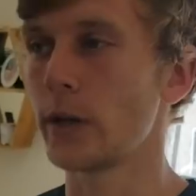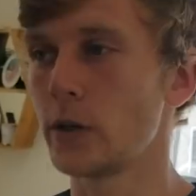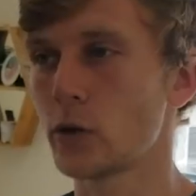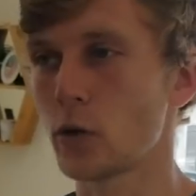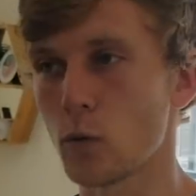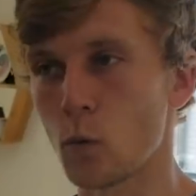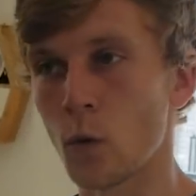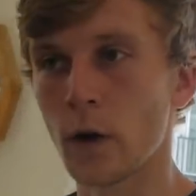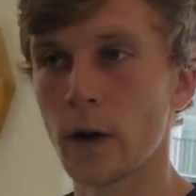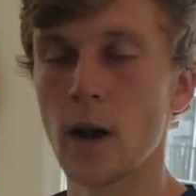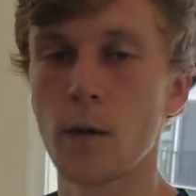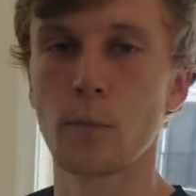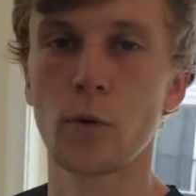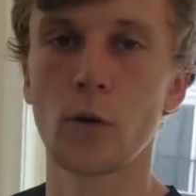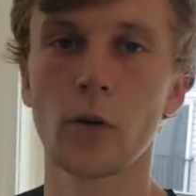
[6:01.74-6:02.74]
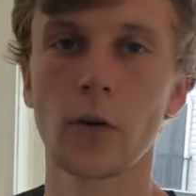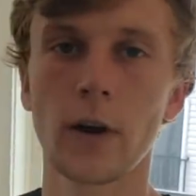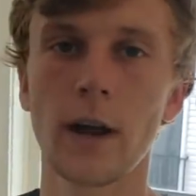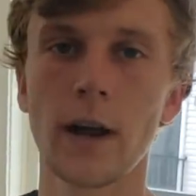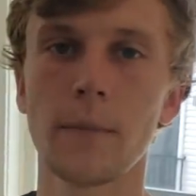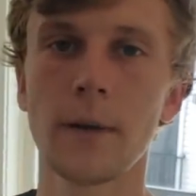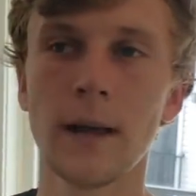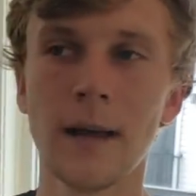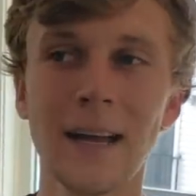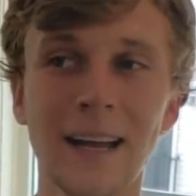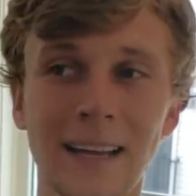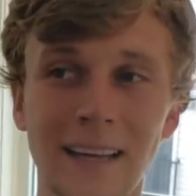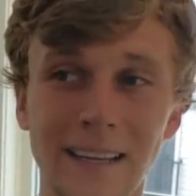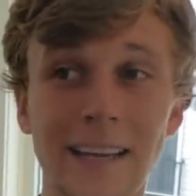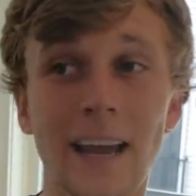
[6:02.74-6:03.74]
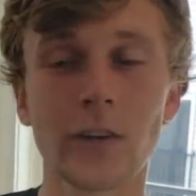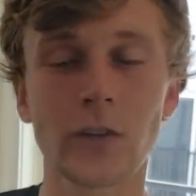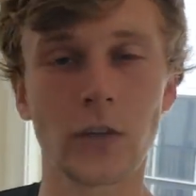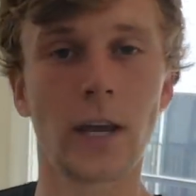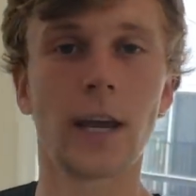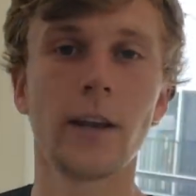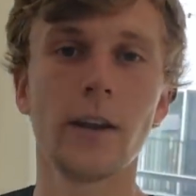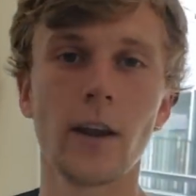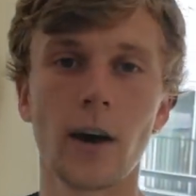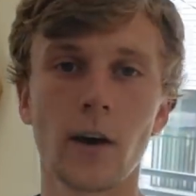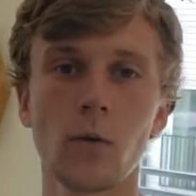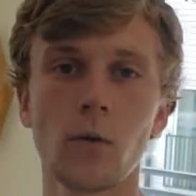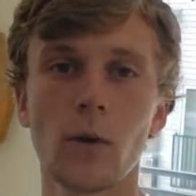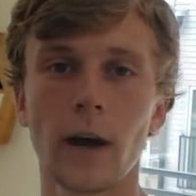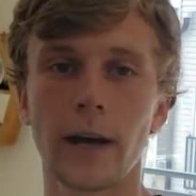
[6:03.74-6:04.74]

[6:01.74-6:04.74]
sort of workout program. Yes and no.